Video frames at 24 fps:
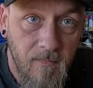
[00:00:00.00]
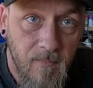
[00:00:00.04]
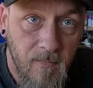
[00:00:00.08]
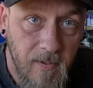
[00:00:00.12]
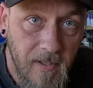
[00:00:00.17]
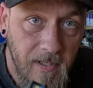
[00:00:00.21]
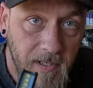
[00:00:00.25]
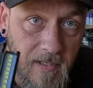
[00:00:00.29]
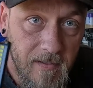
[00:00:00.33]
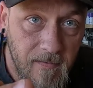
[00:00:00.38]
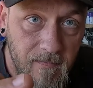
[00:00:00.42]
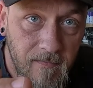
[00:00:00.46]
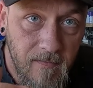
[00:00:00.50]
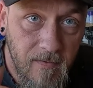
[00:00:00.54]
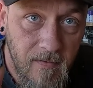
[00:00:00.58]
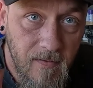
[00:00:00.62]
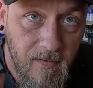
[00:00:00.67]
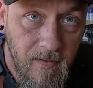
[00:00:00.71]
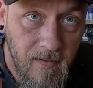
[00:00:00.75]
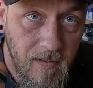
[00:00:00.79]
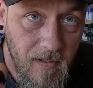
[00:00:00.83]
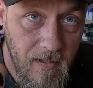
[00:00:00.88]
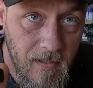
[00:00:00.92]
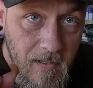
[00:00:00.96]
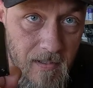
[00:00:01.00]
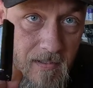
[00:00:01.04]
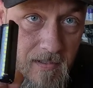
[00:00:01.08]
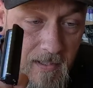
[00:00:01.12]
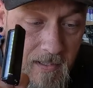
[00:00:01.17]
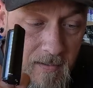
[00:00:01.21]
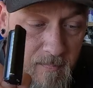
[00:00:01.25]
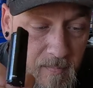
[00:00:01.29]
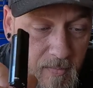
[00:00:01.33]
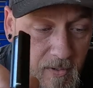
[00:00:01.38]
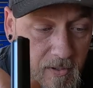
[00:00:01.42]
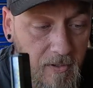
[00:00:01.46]
We have a
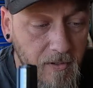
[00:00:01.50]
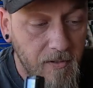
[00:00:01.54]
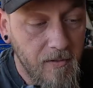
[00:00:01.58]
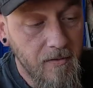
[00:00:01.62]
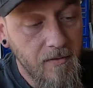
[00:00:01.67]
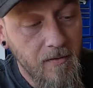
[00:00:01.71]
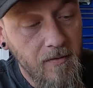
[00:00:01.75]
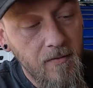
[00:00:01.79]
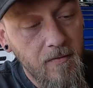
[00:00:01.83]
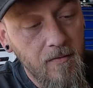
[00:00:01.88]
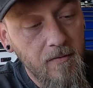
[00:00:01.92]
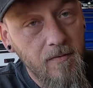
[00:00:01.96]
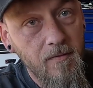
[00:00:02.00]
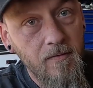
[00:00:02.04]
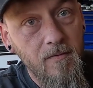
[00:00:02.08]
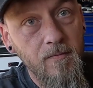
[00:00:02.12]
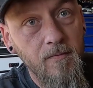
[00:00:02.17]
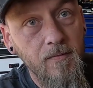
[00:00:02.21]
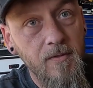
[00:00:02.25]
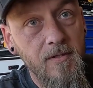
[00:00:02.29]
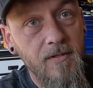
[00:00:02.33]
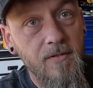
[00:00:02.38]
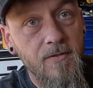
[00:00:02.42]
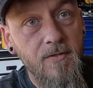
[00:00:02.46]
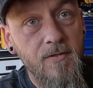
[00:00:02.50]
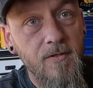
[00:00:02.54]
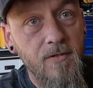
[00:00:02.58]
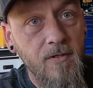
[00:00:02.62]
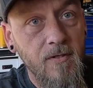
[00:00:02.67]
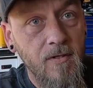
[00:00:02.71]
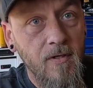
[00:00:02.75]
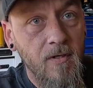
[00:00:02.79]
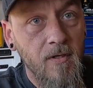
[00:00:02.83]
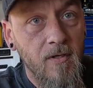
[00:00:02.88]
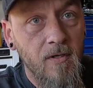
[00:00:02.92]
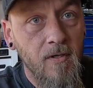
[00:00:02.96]
light bar, which
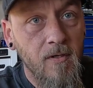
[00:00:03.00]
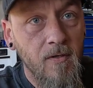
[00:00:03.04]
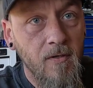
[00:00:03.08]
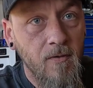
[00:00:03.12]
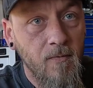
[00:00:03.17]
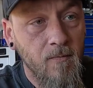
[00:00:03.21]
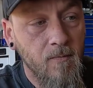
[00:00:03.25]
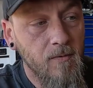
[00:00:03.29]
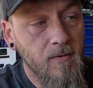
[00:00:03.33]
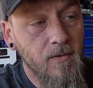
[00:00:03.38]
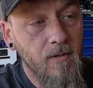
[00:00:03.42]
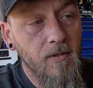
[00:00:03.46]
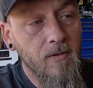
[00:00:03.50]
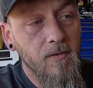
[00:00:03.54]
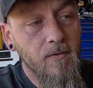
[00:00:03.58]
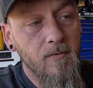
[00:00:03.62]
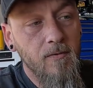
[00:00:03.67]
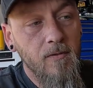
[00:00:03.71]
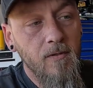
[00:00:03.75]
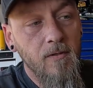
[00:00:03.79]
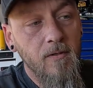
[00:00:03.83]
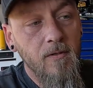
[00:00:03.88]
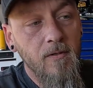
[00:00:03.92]
will go